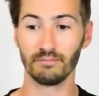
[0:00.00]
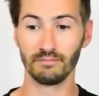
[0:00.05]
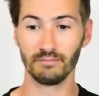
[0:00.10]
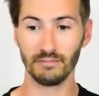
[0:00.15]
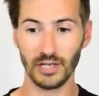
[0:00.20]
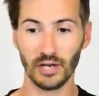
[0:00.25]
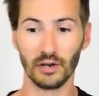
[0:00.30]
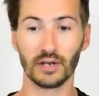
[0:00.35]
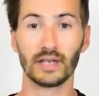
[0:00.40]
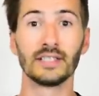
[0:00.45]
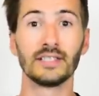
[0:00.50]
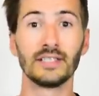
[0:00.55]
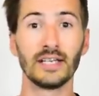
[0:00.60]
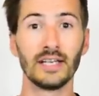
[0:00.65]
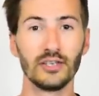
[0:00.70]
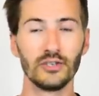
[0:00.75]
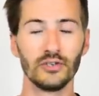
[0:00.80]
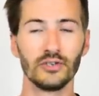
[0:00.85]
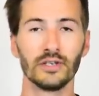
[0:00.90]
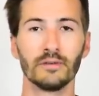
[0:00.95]
you know,
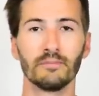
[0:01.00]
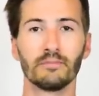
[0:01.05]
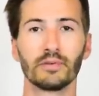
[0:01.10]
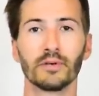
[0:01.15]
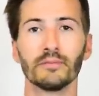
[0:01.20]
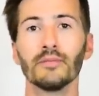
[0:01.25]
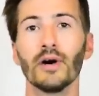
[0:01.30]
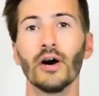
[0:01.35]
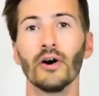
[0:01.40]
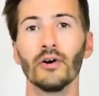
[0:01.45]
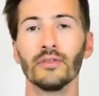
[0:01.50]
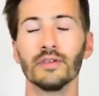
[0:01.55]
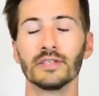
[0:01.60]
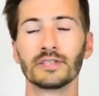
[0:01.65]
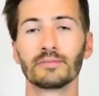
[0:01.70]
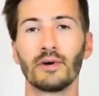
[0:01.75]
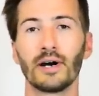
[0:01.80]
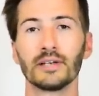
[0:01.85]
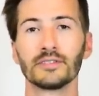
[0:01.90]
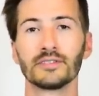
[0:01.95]
continue to promote the
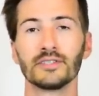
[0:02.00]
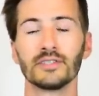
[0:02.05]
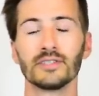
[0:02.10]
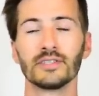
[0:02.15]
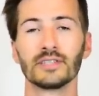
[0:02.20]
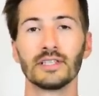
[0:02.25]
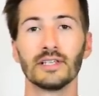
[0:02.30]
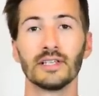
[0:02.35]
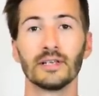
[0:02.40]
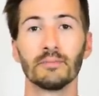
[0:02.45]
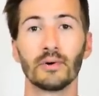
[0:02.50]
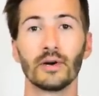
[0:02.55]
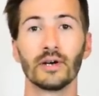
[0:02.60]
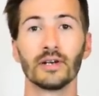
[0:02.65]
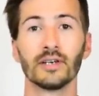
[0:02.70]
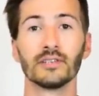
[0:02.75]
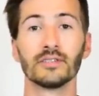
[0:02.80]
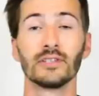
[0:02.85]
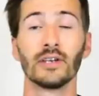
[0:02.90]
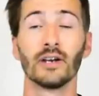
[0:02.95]
sponsors and the
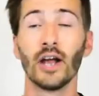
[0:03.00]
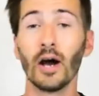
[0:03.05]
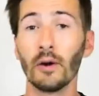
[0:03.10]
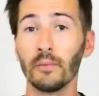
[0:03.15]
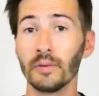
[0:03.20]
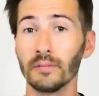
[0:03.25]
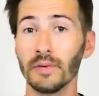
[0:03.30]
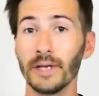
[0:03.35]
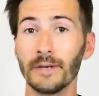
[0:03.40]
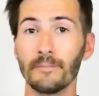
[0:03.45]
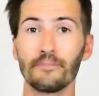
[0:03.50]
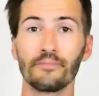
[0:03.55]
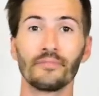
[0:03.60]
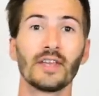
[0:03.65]
partners that are helping me.